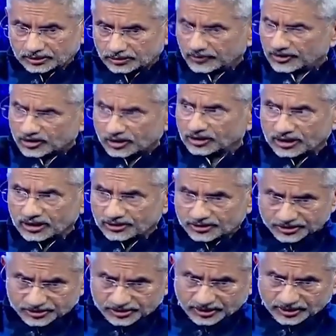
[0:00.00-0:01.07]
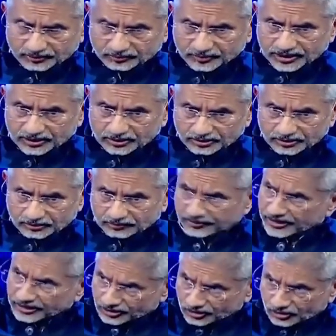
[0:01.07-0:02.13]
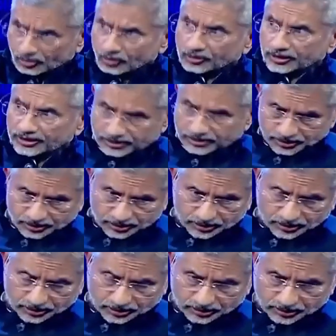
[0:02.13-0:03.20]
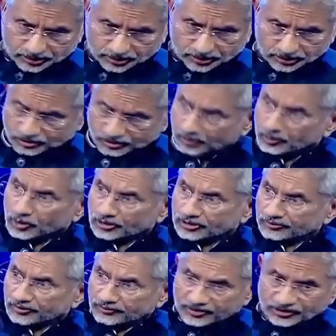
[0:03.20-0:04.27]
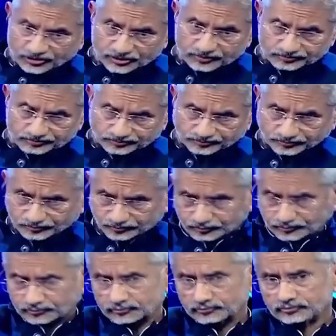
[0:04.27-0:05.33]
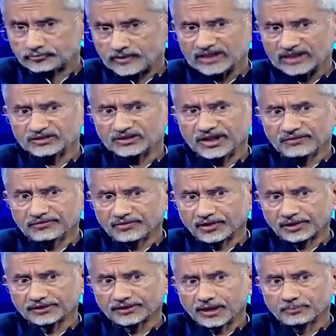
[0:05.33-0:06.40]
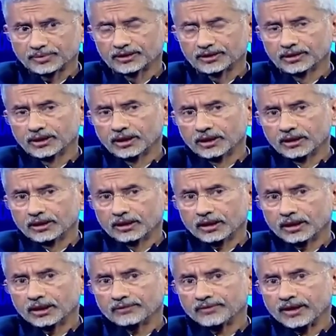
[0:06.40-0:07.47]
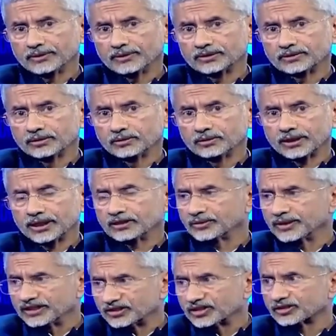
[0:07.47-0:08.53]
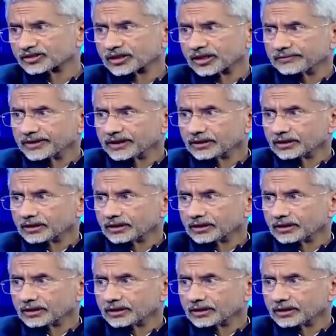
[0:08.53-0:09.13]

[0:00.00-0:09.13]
Western countries have been very strongly supportive of us. Say, for example, if I were to look at 26/11,